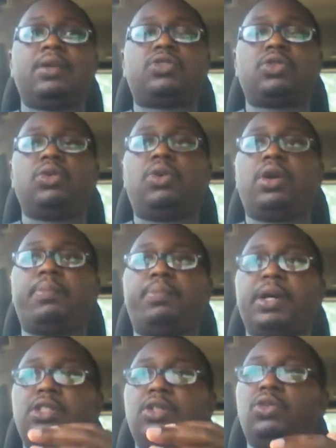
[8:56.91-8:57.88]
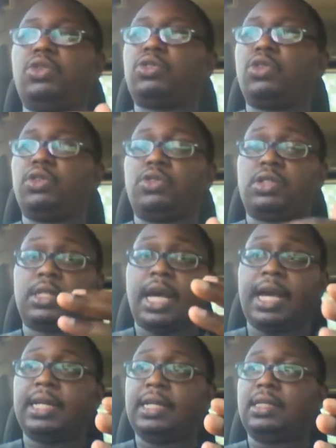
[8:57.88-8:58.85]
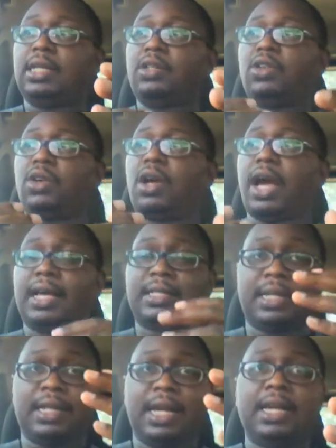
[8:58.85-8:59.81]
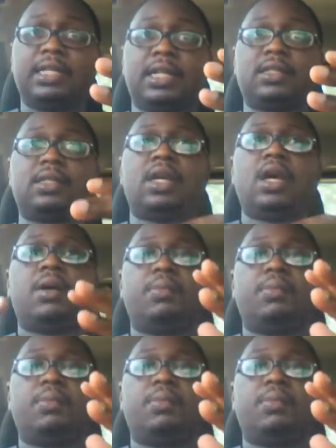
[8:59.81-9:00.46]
So a person who is going to sign a deed as an agent